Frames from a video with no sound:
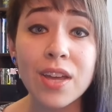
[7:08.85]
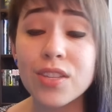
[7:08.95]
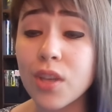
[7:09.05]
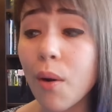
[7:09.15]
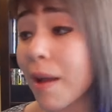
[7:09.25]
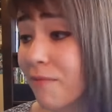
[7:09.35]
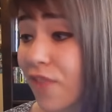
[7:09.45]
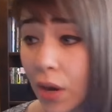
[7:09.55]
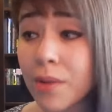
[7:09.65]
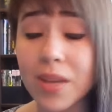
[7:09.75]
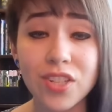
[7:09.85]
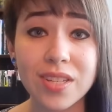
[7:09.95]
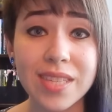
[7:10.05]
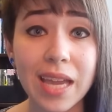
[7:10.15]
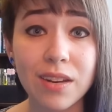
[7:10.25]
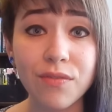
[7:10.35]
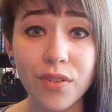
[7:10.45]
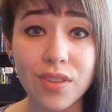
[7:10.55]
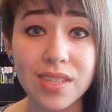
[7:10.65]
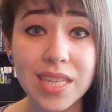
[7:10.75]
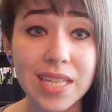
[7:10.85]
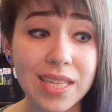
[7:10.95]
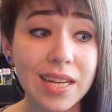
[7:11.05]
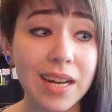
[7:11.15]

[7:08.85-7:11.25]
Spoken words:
So I'm very much excited for this season,